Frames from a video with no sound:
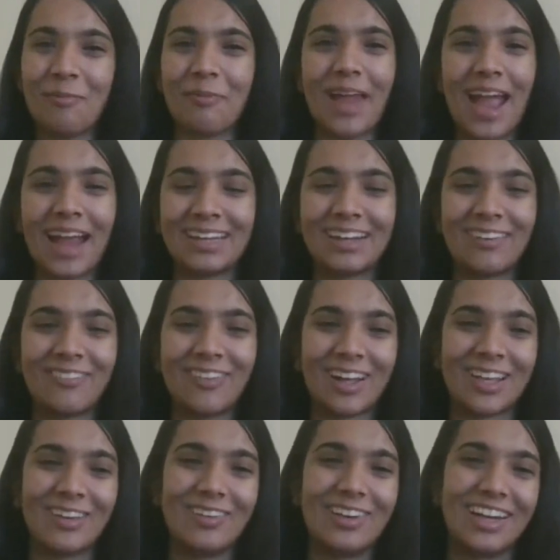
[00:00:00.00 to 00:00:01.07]
practical
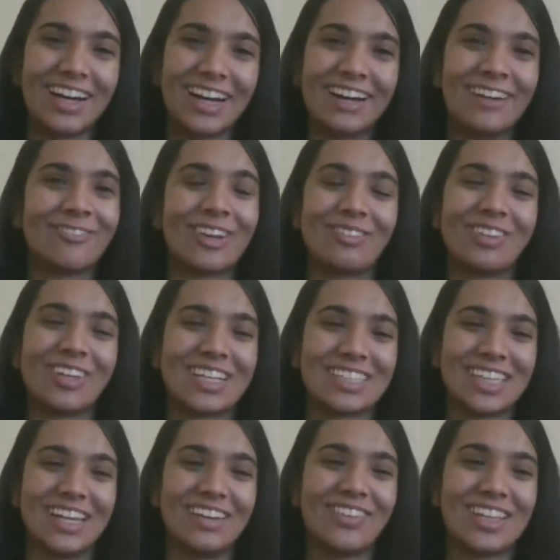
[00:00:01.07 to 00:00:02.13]
work you learn from your
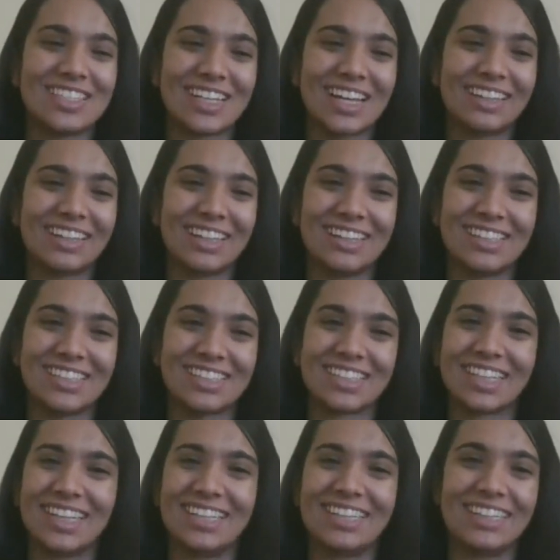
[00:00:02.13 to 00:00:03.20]
assignments rather than just
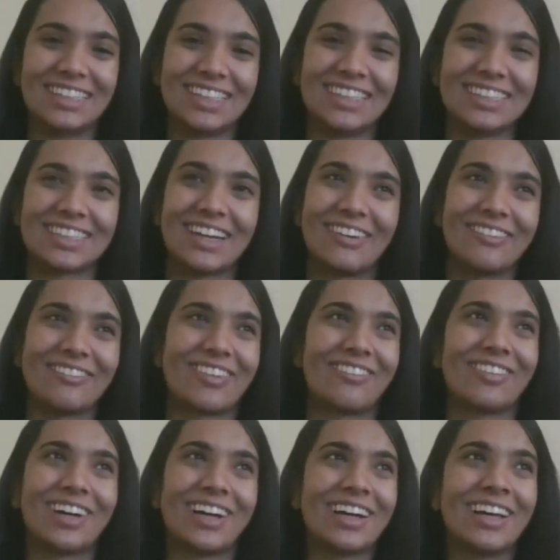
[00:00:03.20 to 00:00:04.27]
writing things down
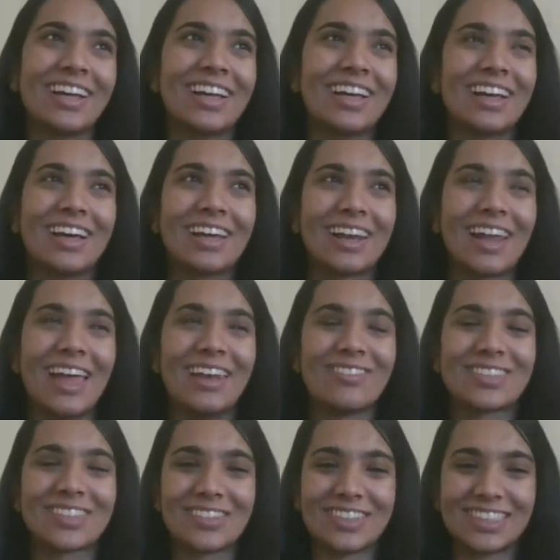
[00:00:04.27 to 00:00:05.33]
from random
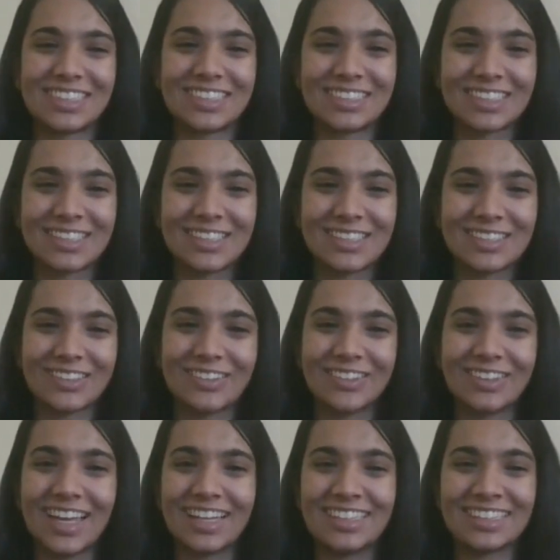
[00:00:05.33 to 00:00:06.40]
sources. So
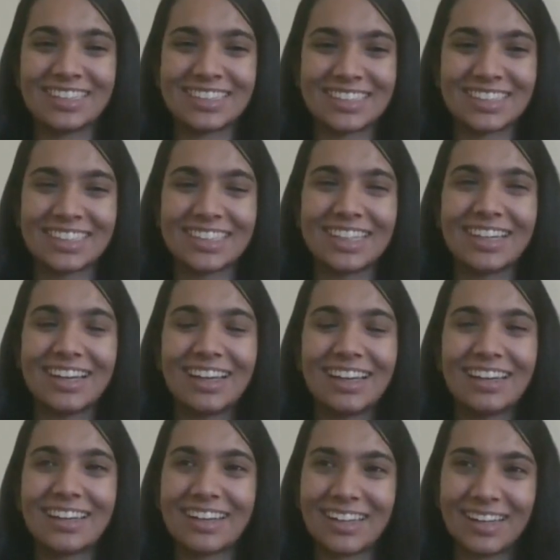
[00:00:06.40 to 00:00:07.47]
that is
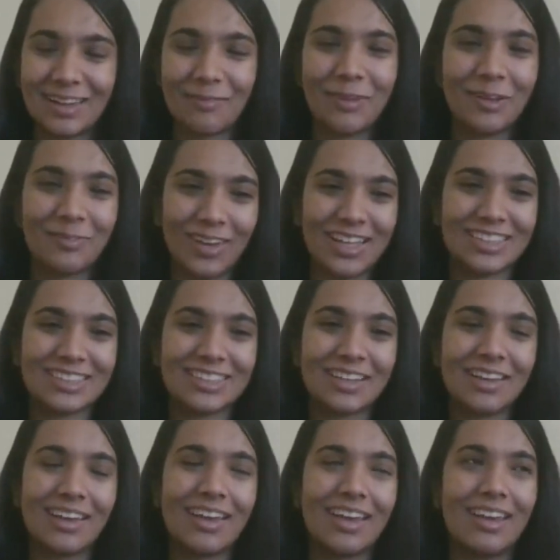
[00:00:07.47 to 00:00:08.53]
really a big plus.
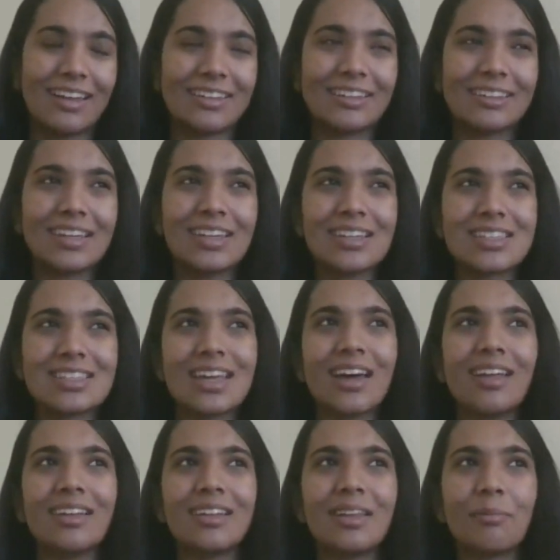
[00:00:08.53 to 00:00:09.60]
Another thing is
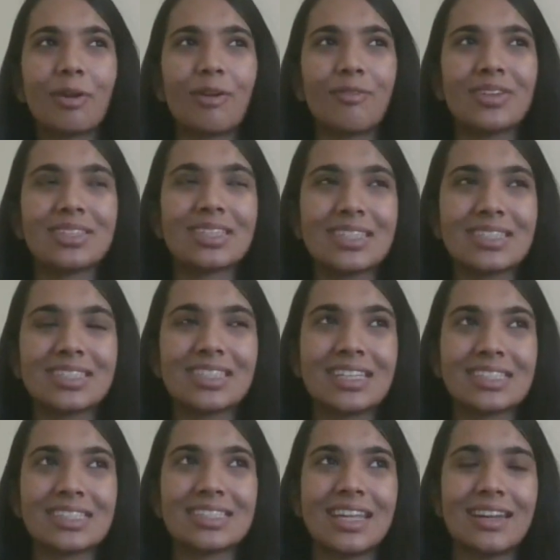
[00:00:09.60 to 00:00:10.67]
that the professors
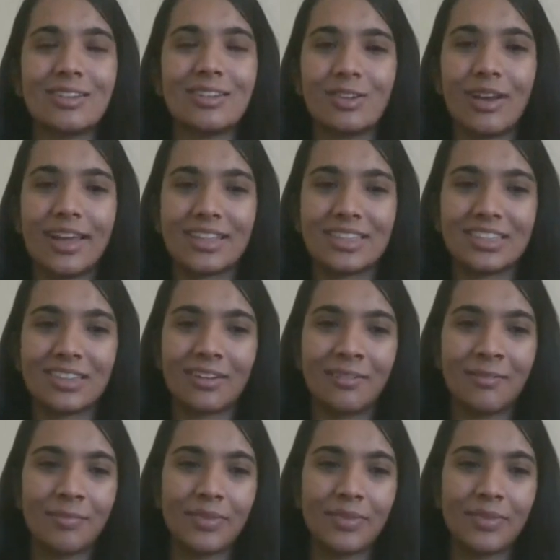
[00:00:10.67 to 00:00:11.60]
just tend to lecture